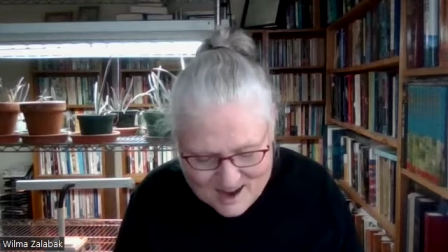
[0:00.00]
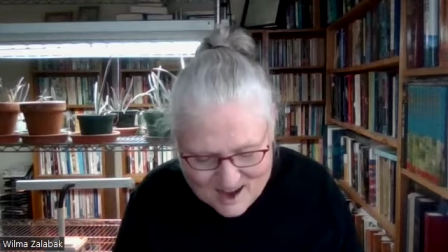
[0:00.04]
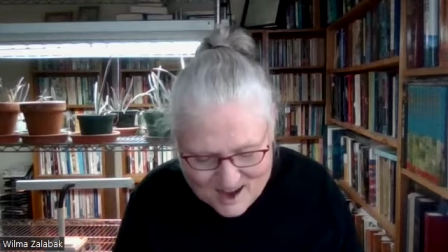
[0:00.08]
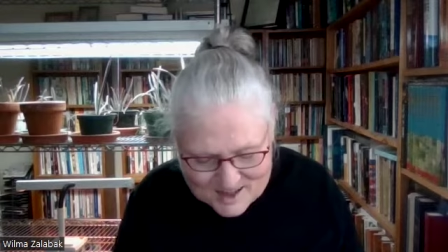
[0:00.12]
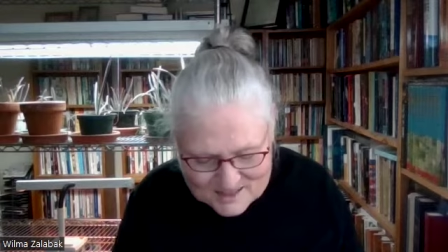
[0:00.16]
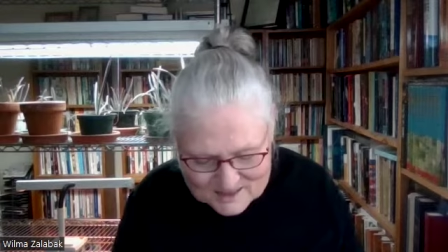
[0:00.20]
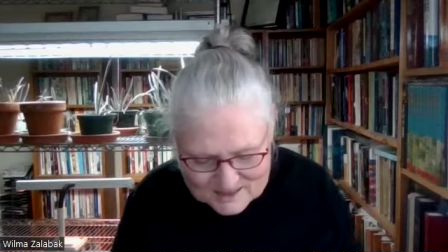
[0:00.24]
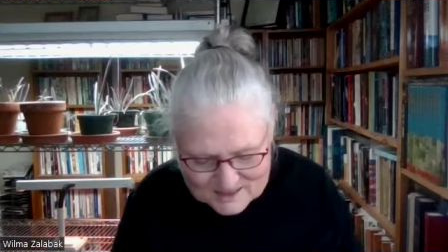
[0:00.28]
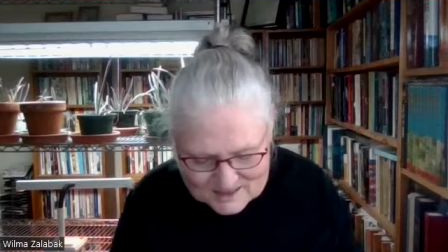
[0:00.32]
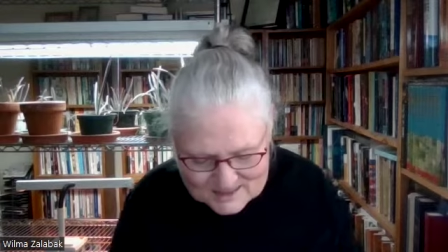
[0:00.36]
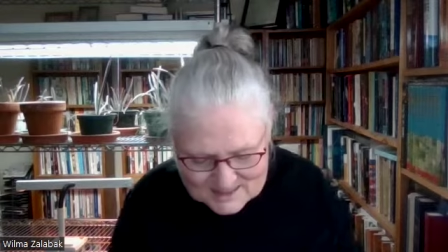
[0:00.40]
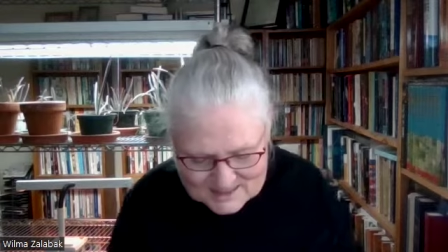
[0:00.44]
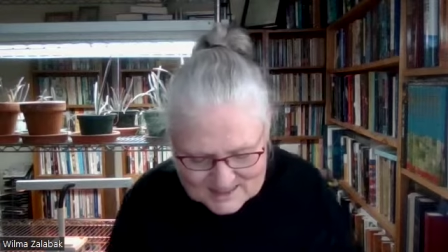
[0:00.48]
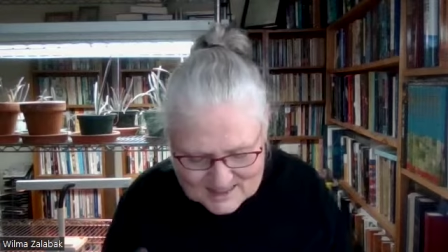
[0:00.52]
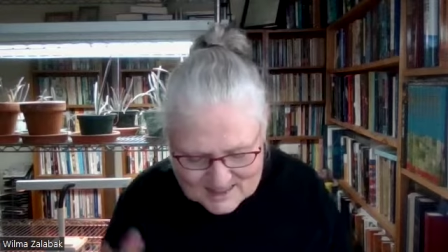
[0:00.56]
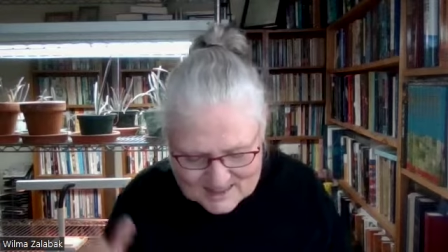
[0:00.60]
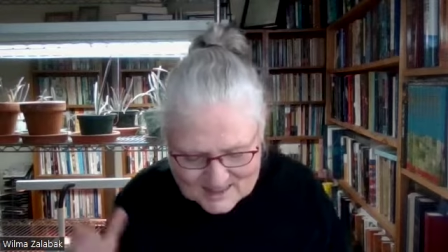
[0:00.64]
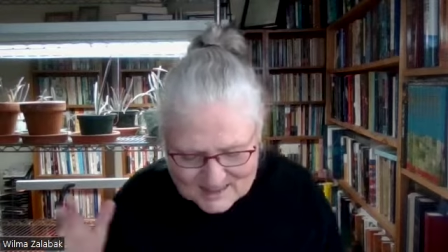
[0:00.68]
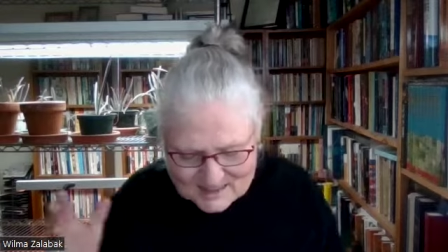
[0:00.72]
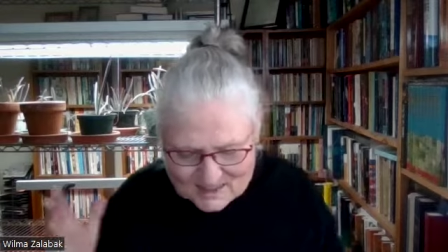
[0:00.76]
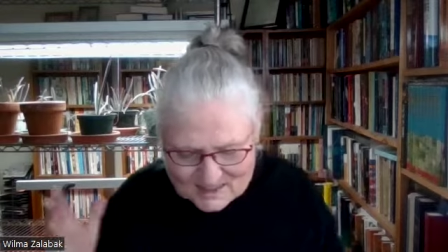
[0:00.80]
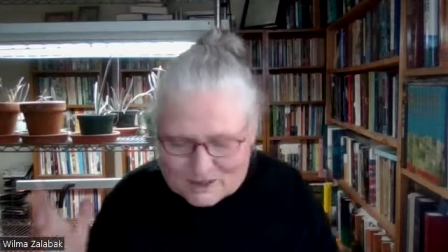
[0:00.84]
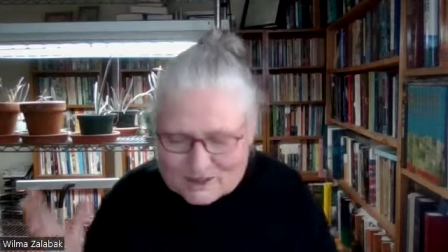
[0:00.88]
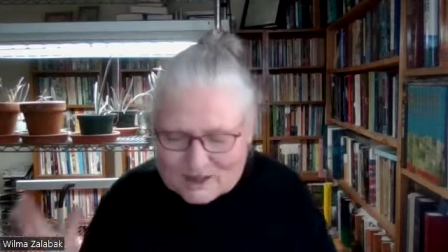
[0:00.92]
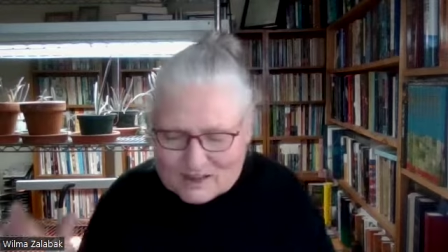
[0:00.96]
Others
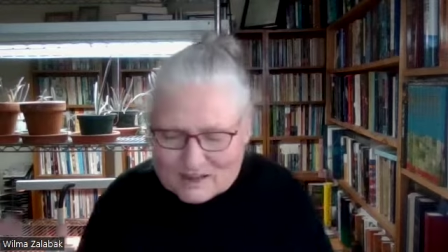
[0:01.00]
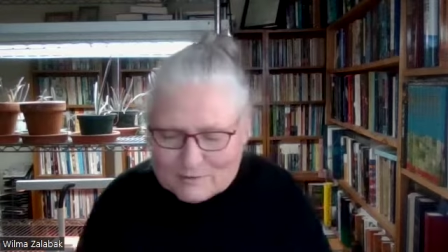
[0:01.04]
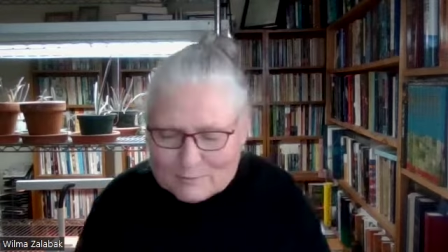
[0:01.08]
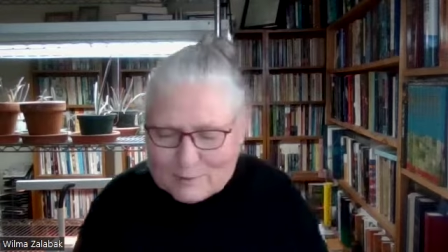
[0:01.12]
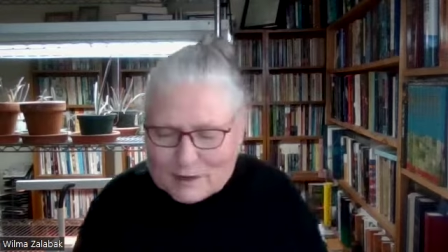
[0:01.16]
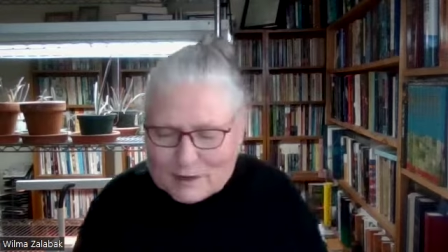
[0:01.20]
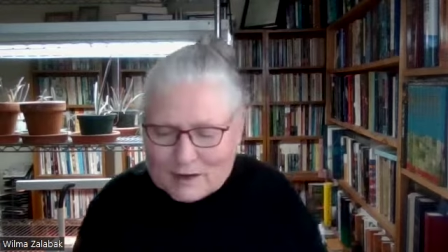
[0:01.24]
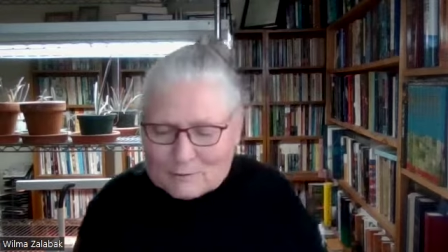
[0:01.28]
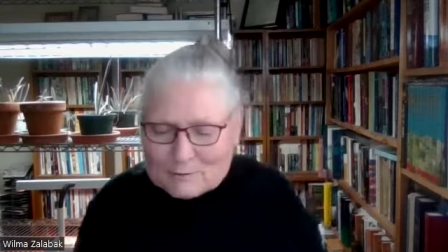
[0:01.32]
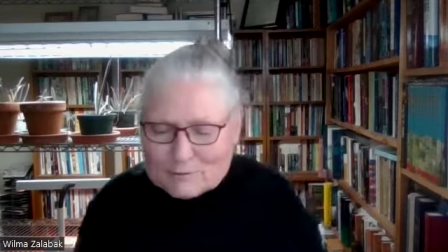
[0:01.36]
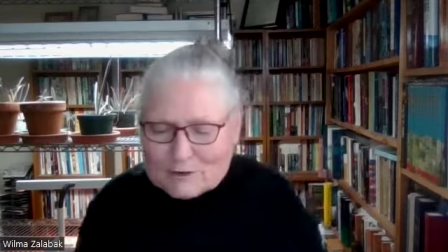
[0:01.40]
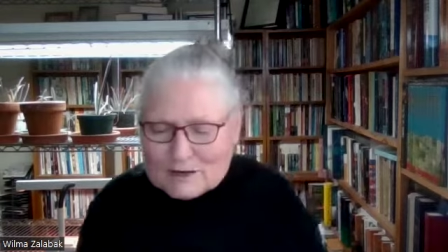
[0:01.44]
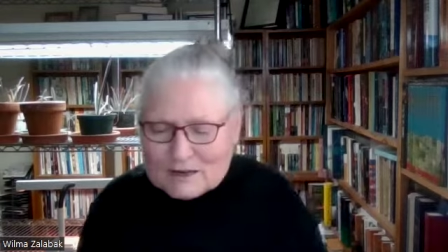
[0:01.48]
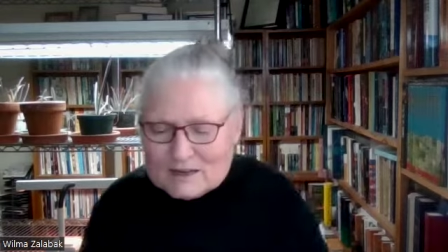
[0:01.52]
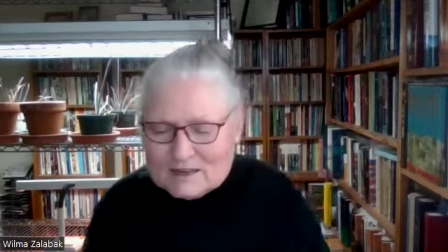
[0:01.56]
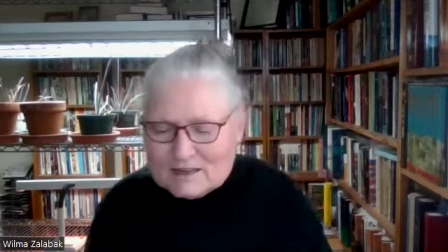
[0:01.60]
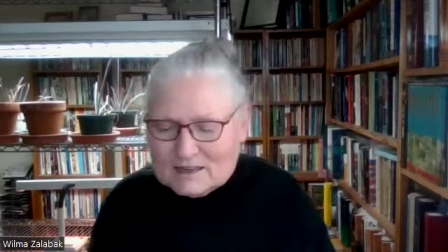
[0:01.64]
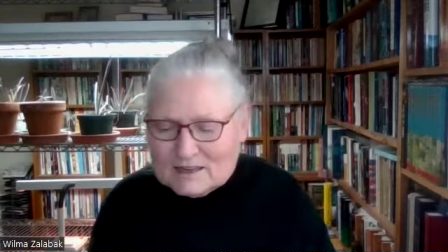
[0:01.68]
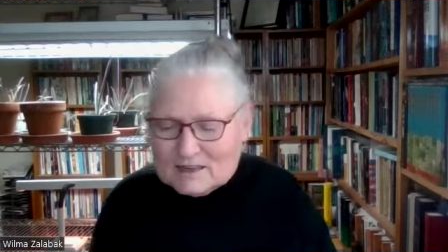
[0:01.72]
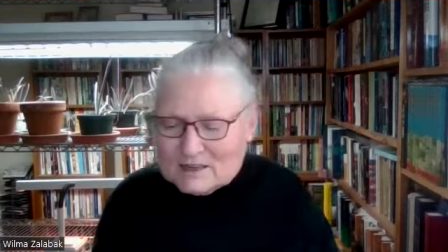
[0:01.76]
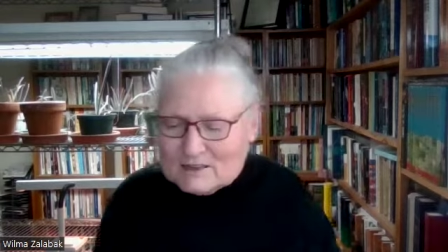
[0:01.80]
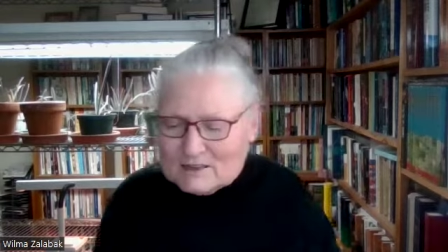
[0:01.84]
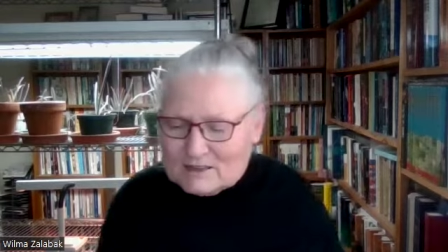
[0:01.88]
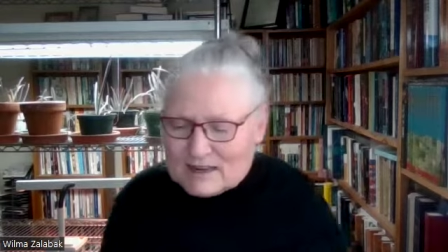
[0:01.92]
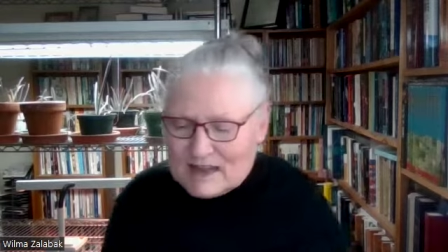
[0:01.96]
think it could have been written
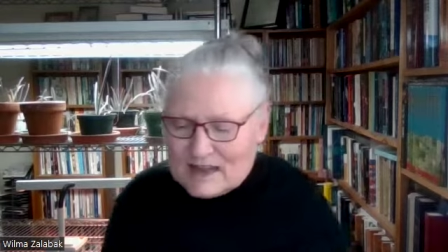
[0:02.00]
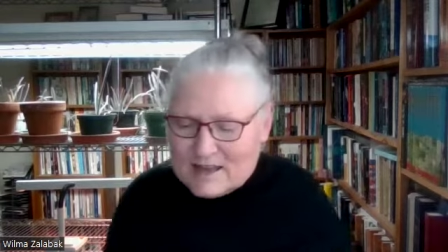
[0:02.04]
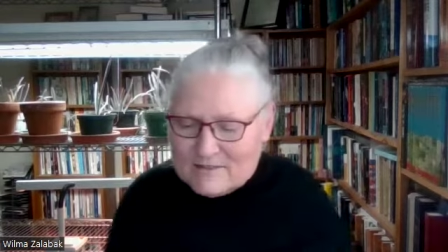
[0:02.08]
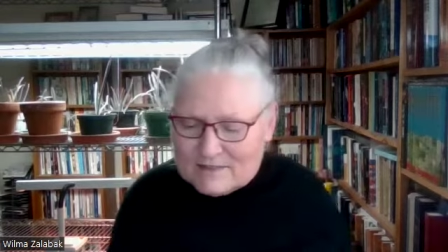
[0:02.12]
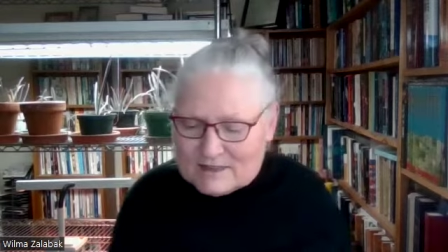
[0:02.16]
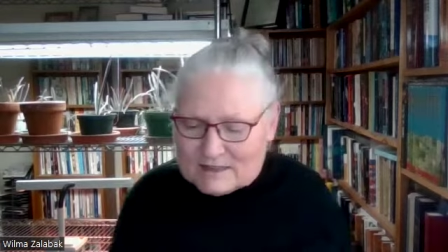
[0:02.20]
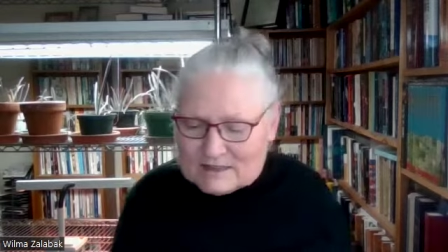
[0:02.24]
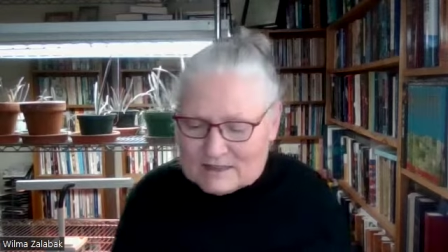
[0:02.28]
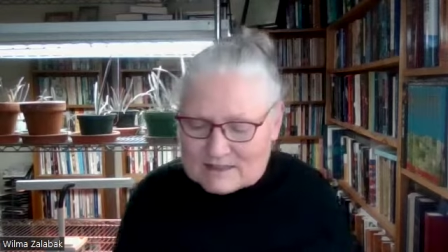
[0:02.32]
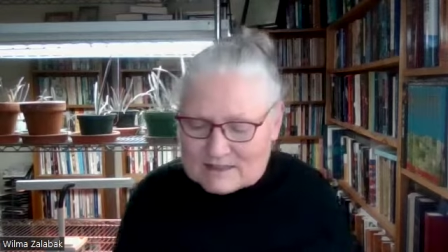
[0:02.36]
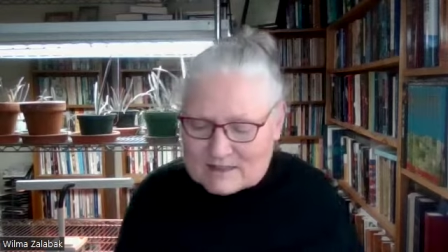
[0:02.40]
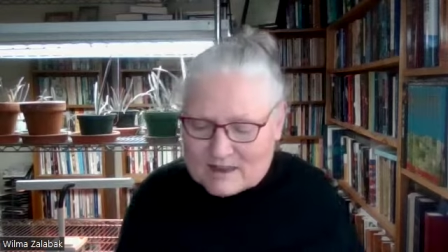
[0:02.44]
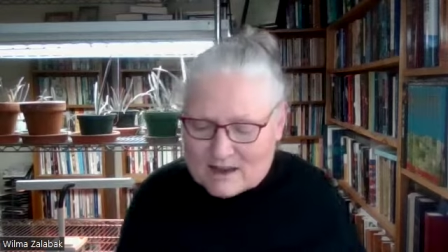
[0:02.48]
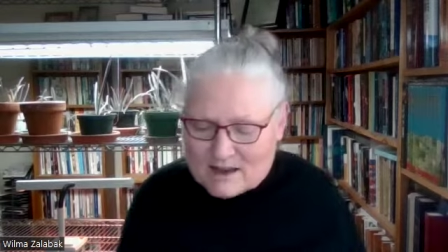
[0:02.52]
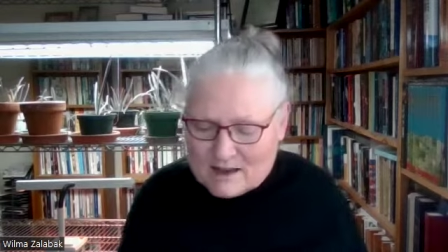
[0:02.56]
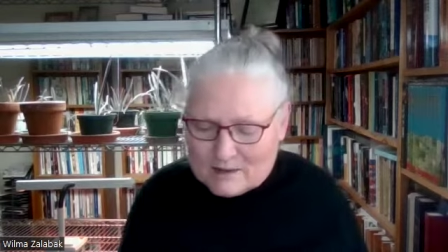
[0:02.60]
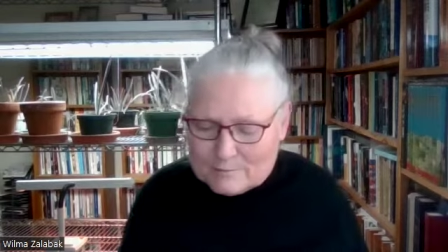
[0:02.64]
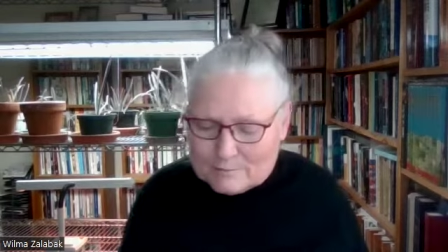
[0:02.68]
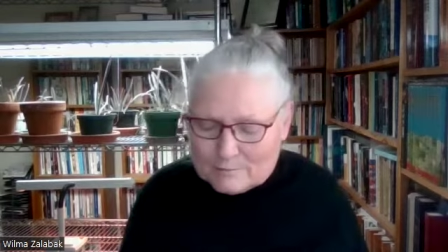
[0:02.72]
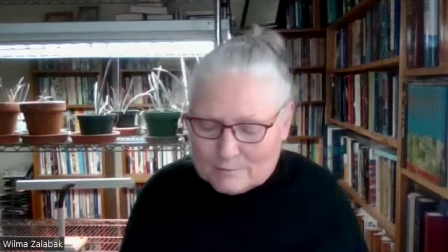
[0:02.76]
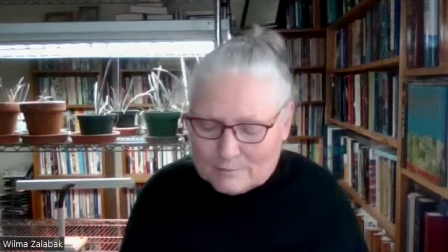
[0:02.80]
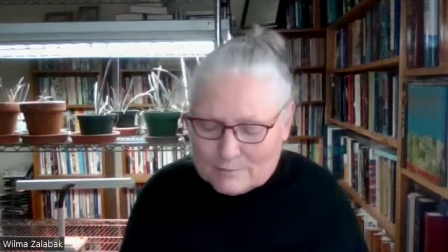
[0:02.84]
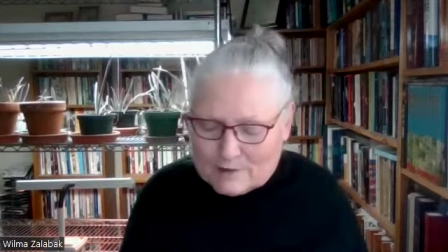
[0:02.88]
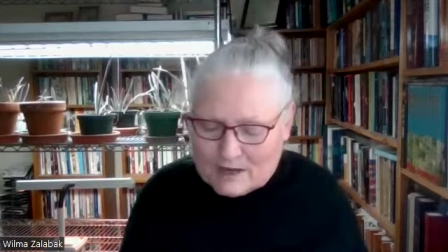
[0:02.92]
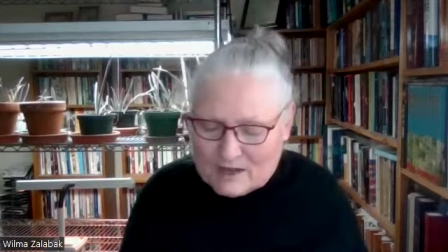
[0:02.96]
near David's
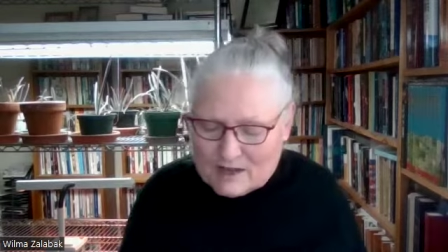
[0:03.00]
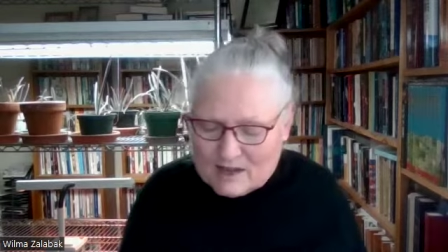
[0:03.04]
time